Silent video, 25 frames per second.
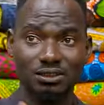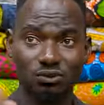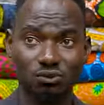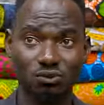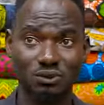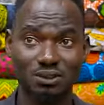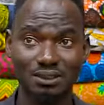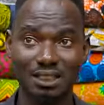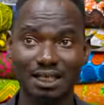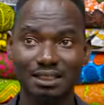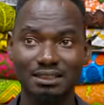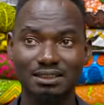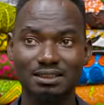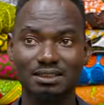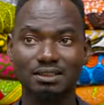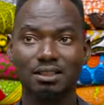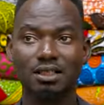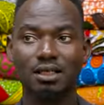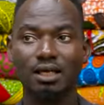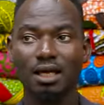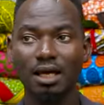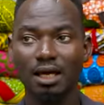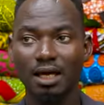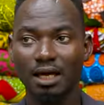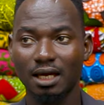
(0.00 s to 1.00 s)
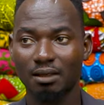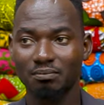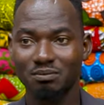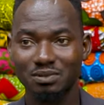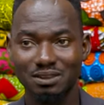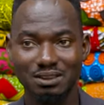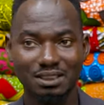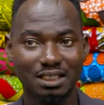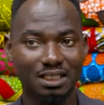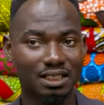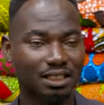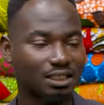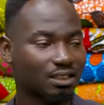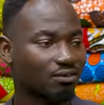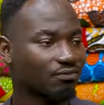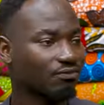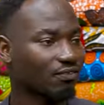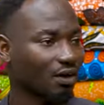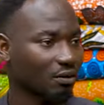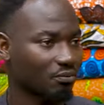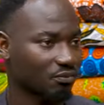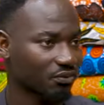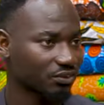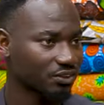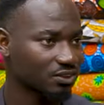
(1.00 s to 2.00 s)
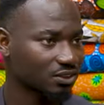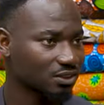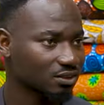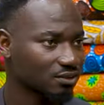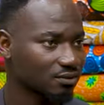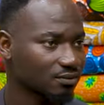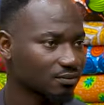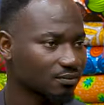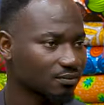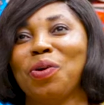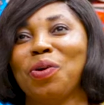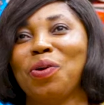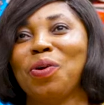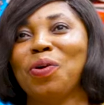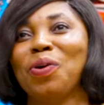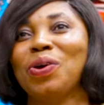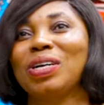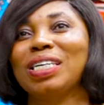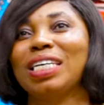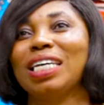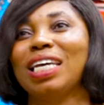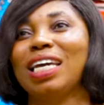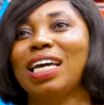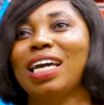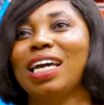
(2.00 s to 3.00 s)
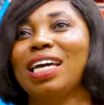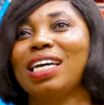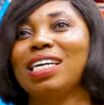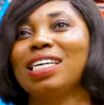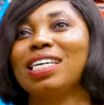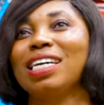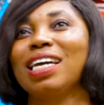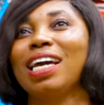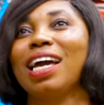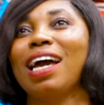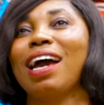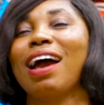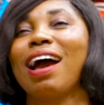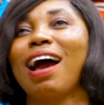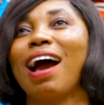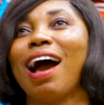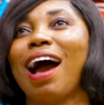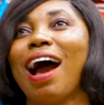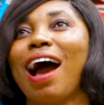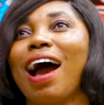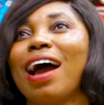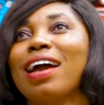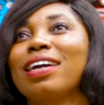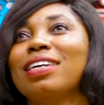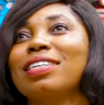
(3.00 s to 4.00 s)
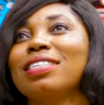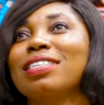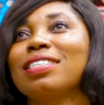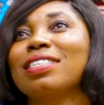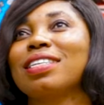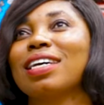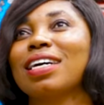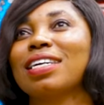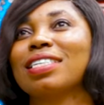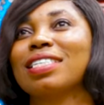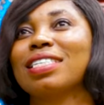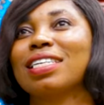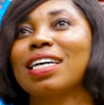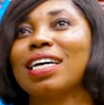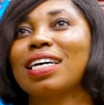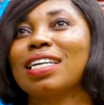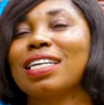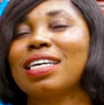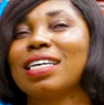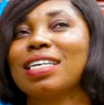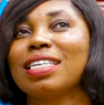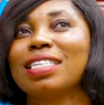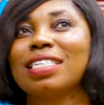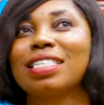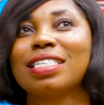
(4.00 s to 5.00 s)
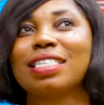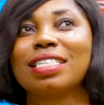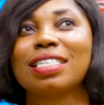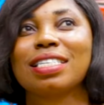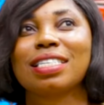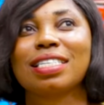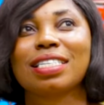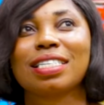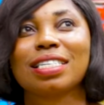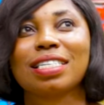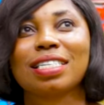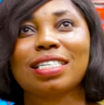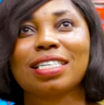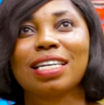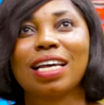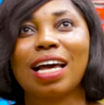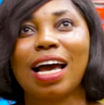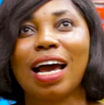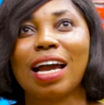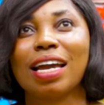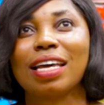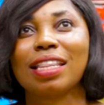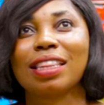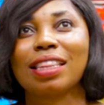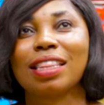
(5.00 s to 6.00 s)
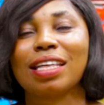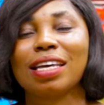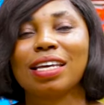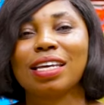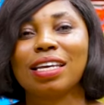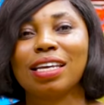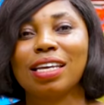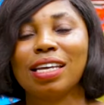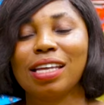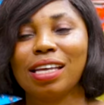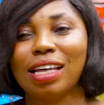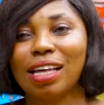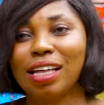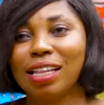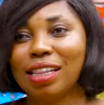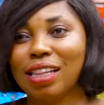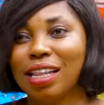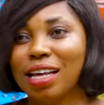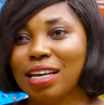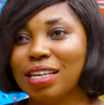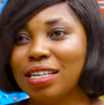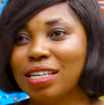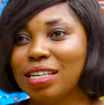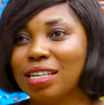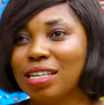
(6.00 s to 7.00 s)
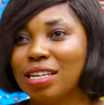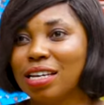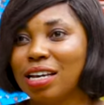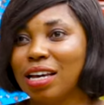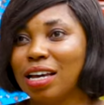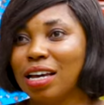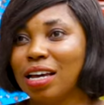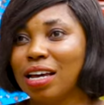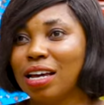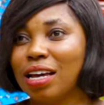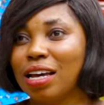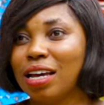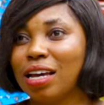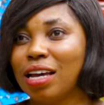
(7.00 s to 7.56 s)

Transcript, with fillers: to start um, selling fabrics? Okay. I started it, I think, the year